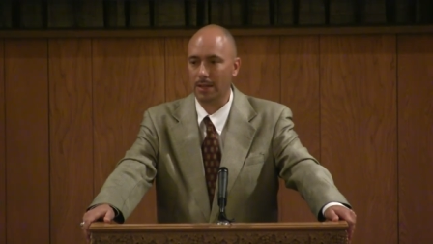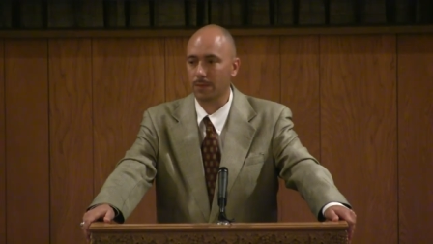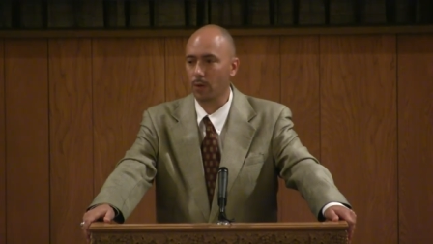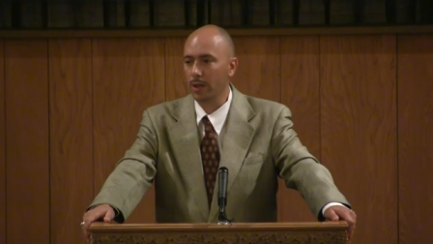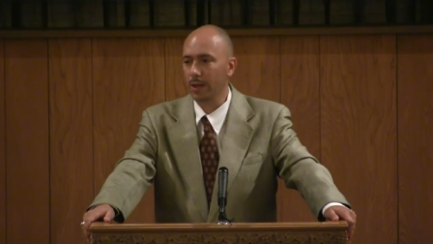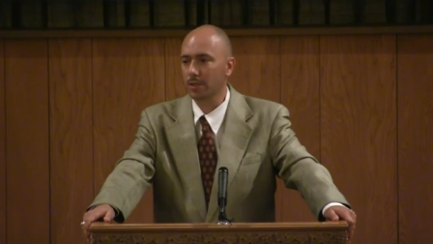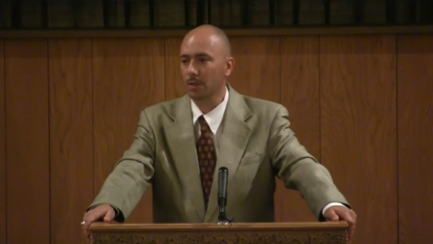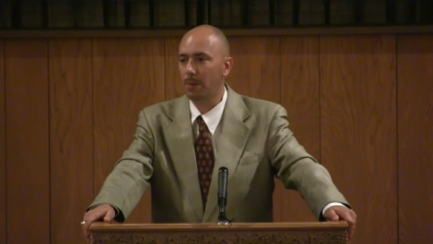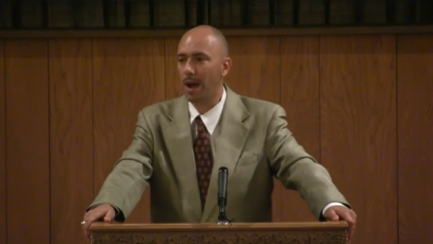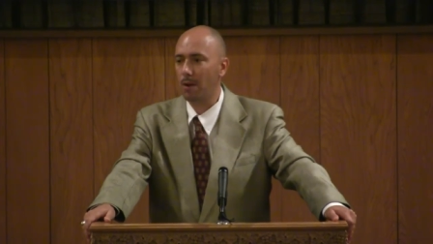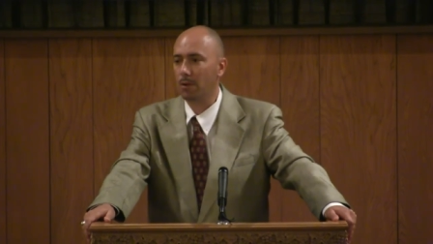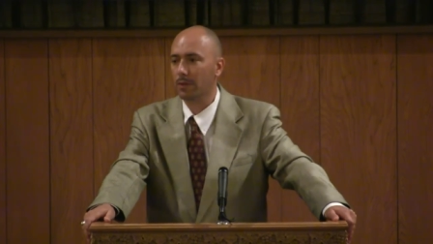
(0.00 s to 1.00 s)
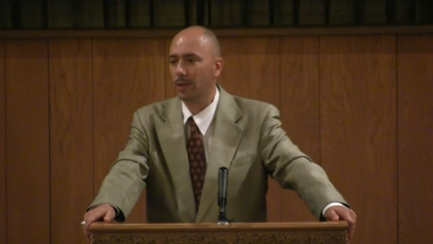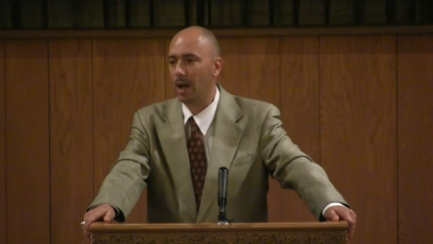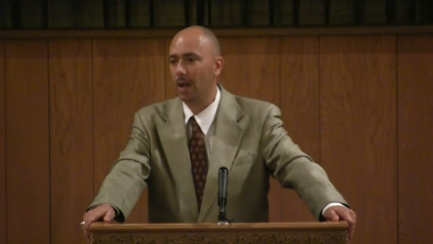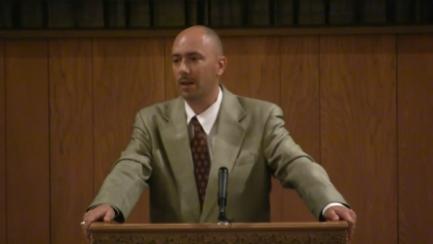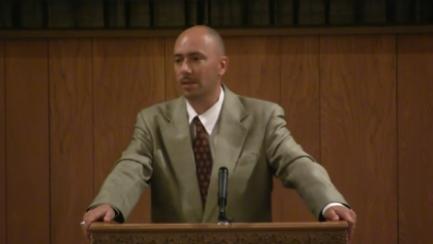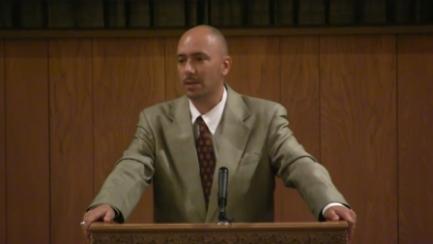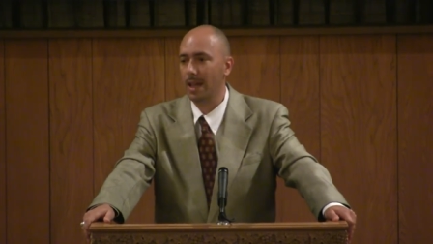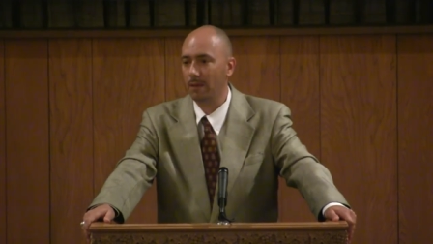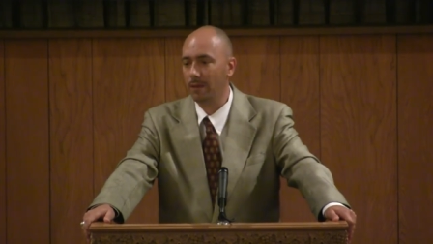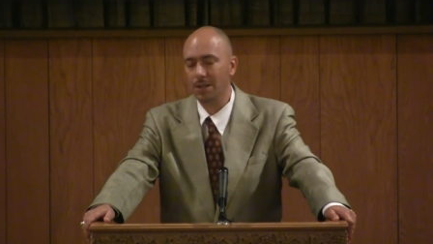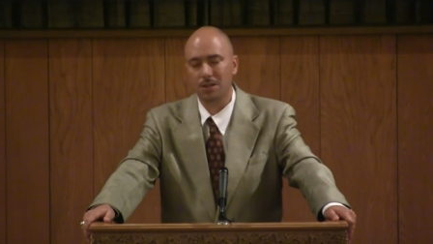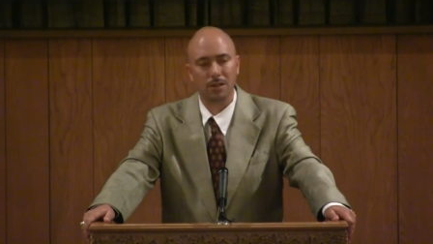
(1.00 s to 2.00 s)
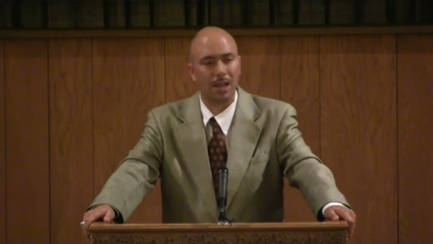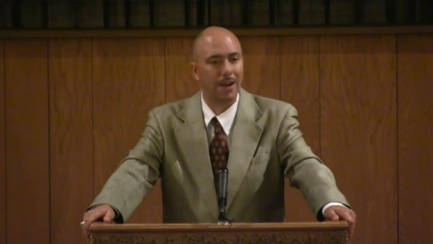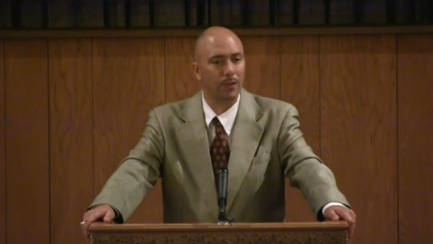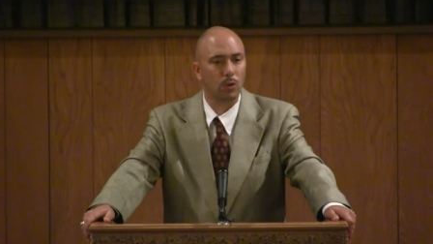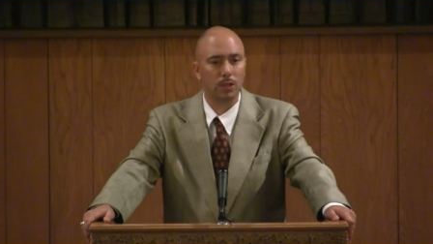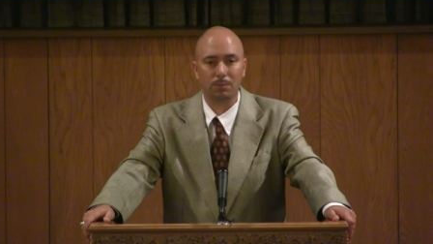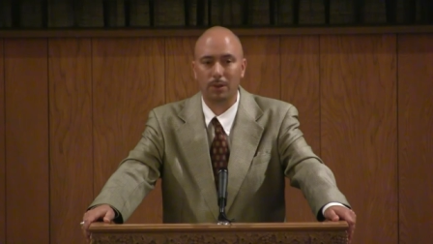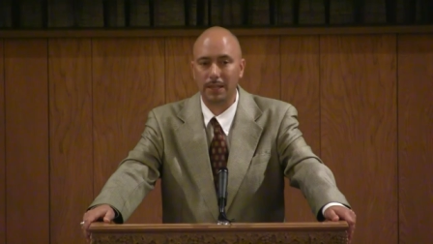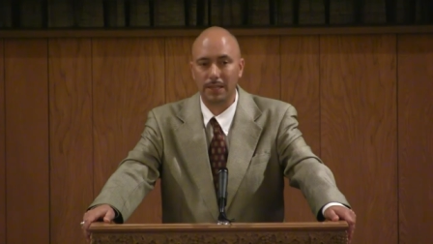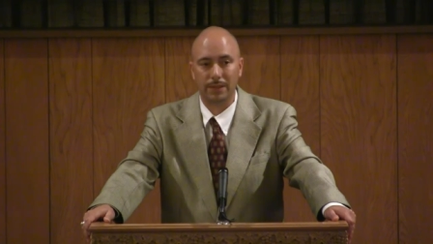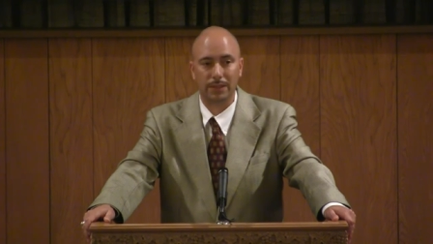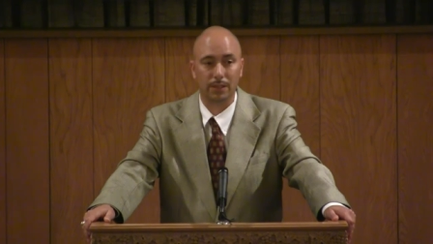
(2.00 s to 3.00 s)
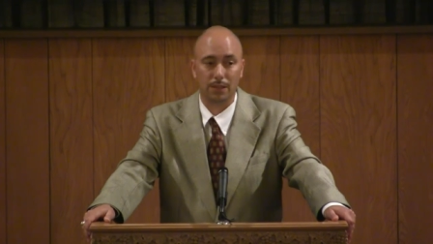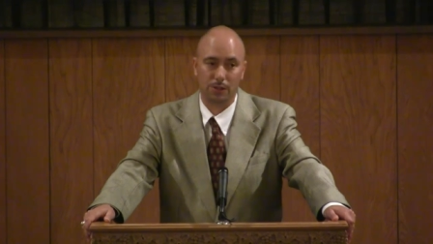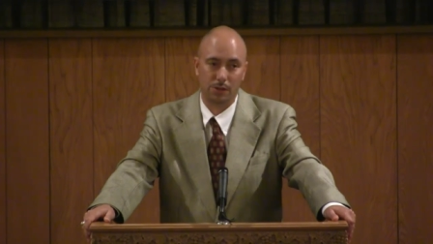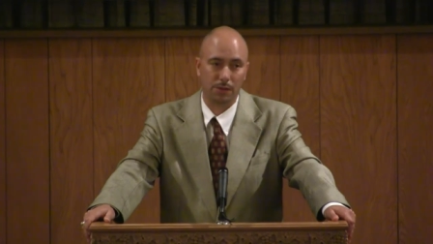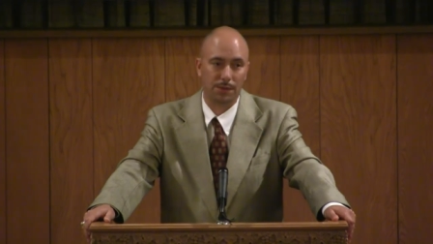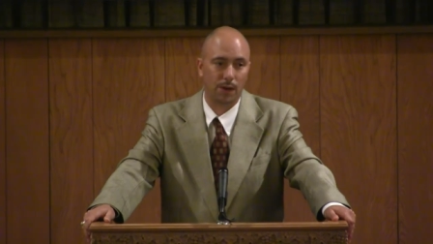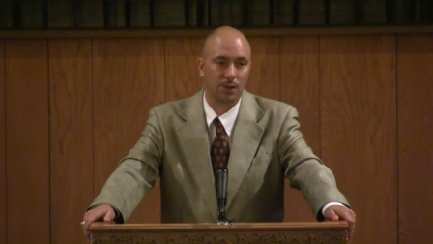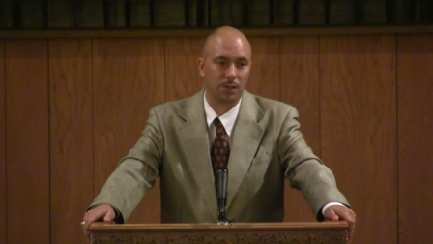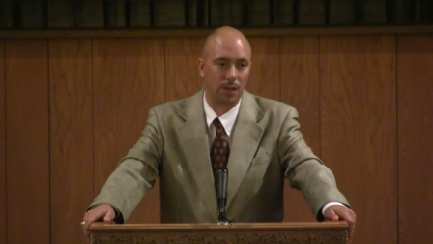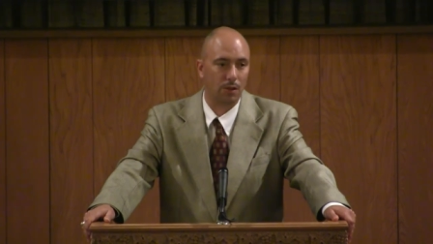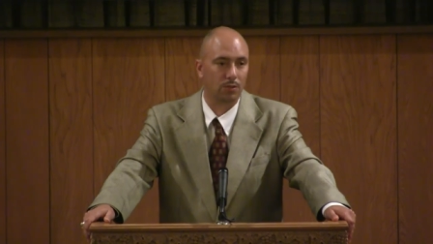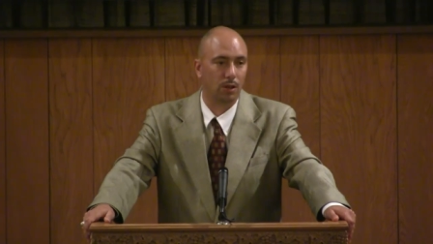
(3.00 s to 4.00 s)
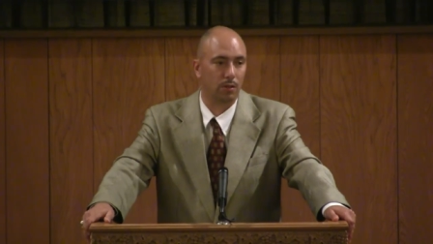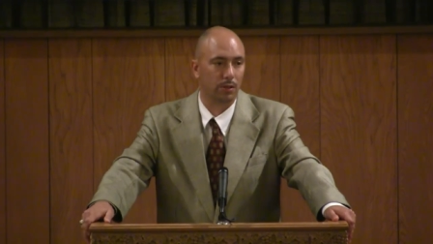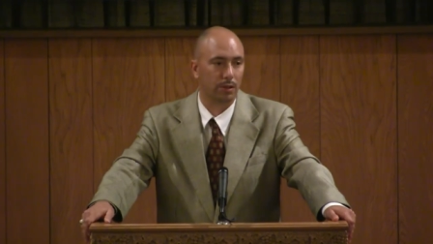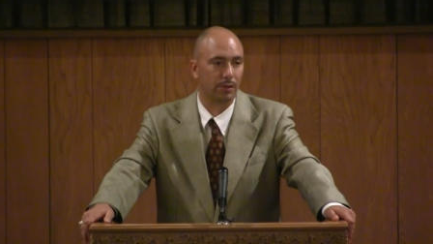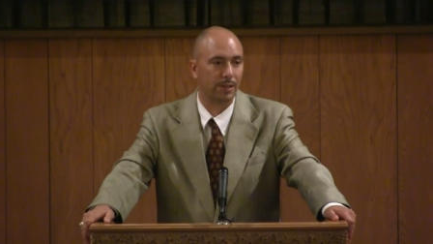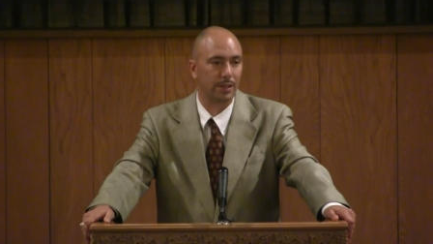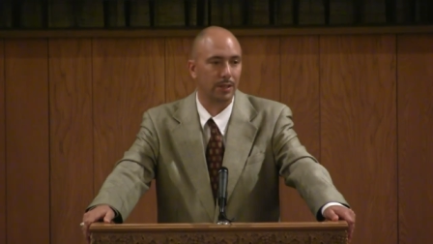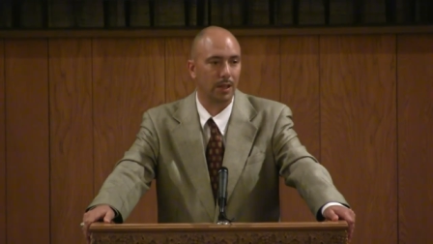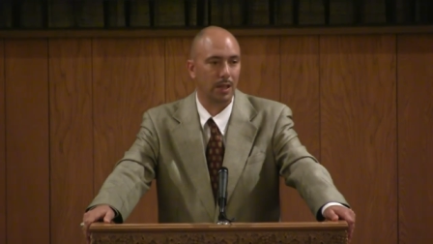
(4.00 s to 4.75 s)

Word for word: for it is the power of God unto salvation to everyone that believeth, to the Jew first and also to the Greek.